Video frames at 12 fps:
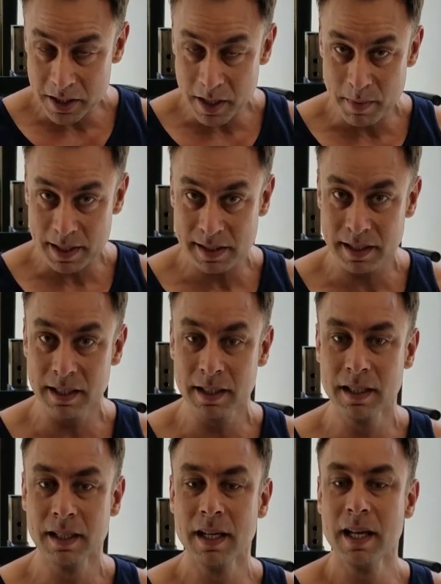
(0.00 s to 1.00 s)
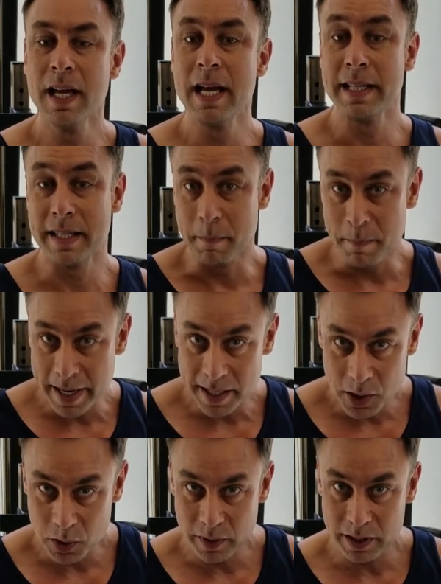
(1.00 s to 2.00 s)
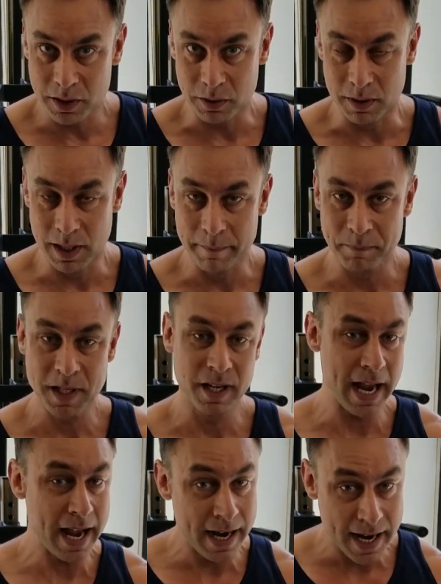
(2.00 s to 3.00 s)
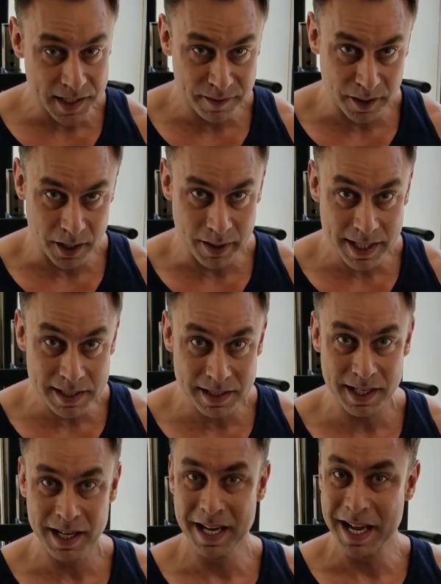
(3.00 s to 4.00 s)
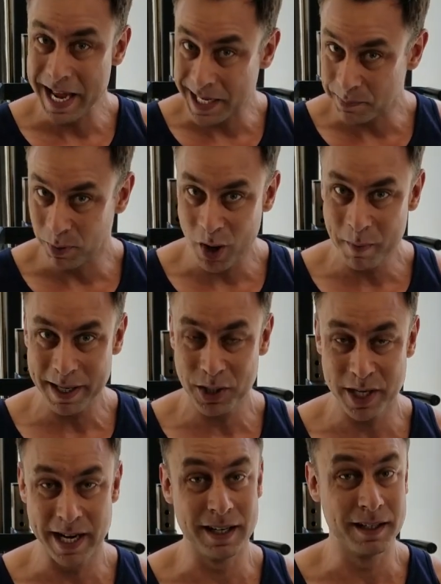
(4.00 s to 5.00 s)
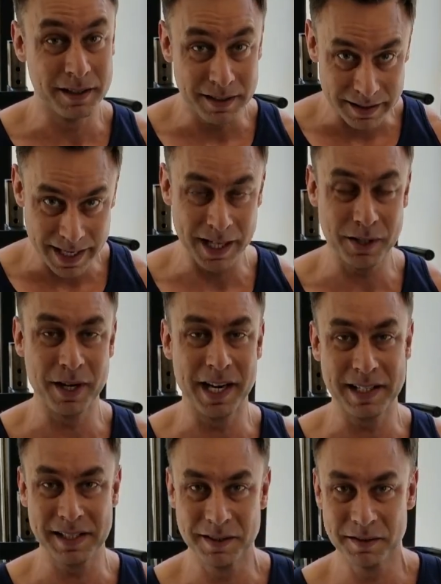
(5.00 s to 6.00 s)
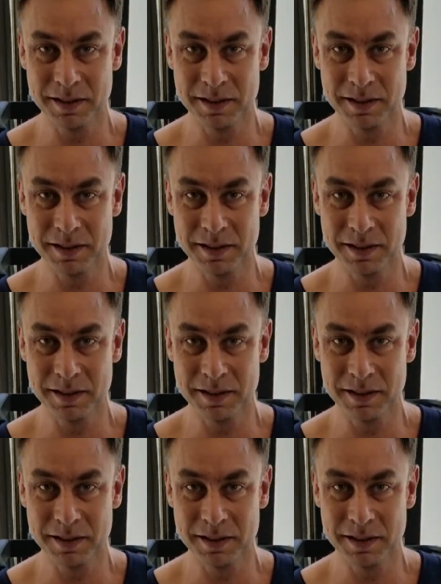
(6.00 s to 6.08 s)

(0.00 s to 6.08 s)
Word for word: on your muscle, the better you will do. And as for the rest, explore my channel. Thank you guys.